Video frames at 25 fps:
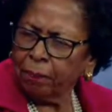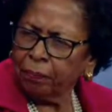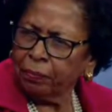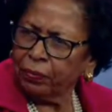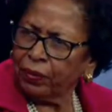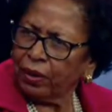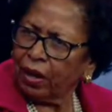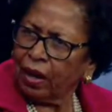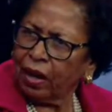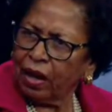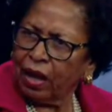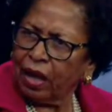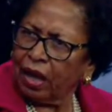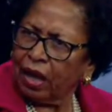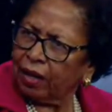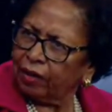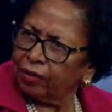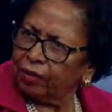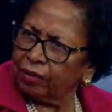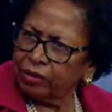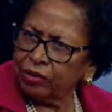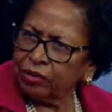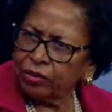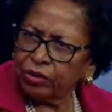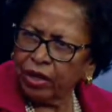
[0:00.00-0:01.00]
uh, higher
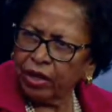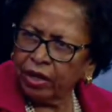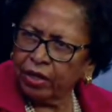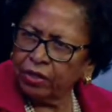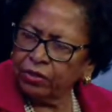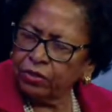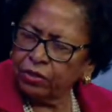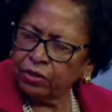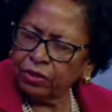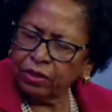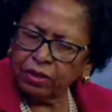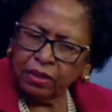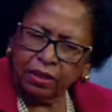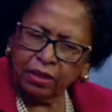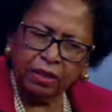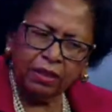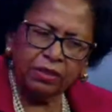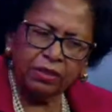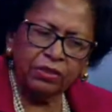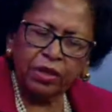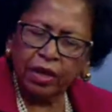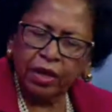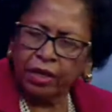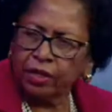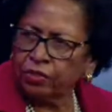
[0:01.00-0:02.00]
education. He's
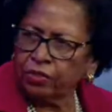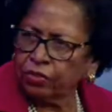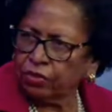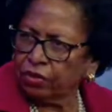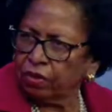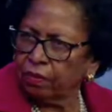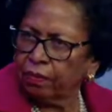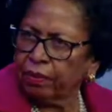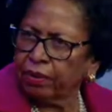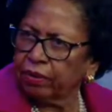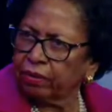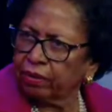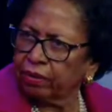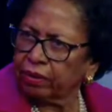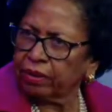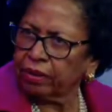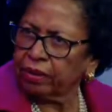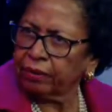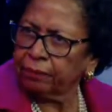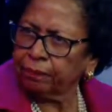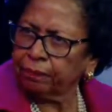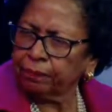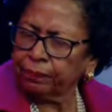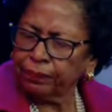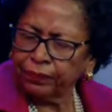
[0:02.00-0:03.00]
Haitian American.
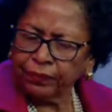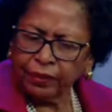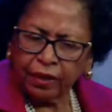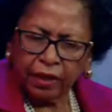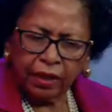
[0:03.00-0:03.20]
Okay.